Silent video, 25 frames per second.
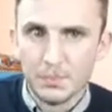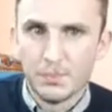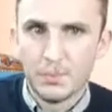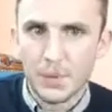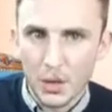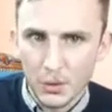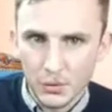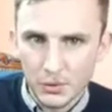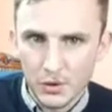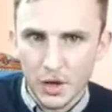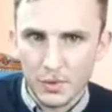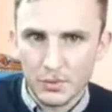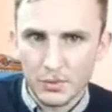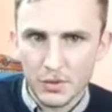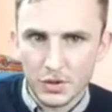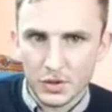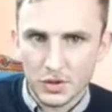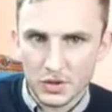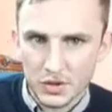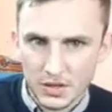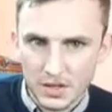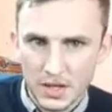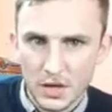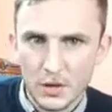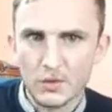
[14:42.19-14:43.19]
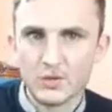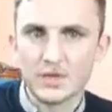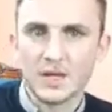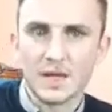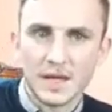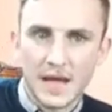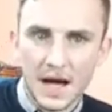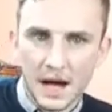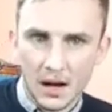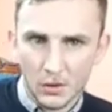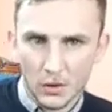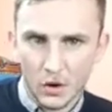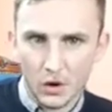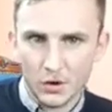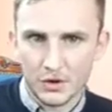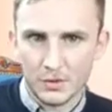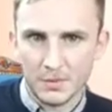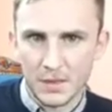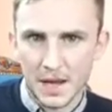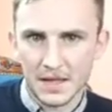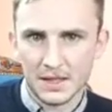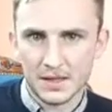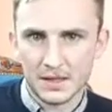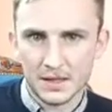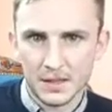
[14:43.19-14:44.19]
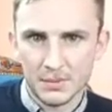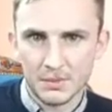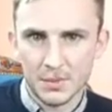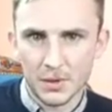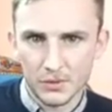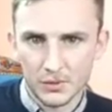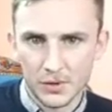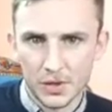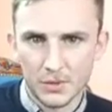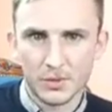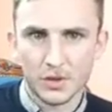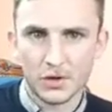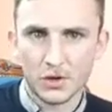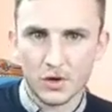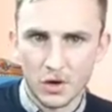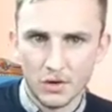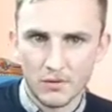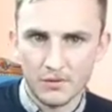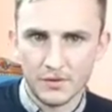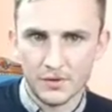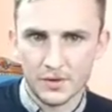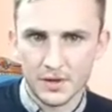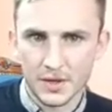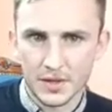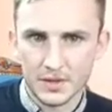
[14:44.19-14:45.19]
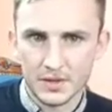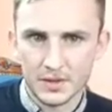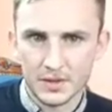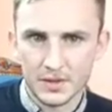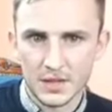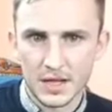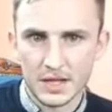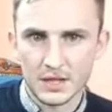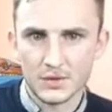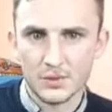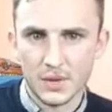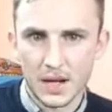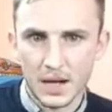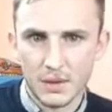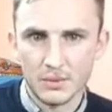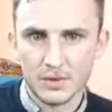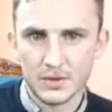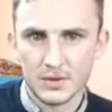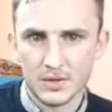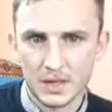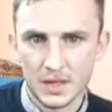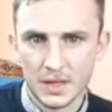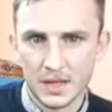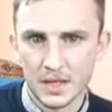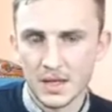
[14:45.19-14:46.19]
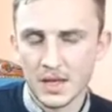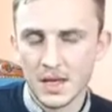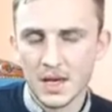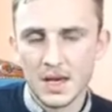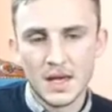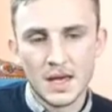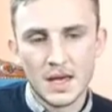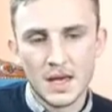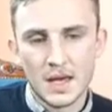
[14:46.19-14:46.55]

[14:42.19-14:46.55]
build up your skills, and that will automatically build up your confidence. That's what I would say.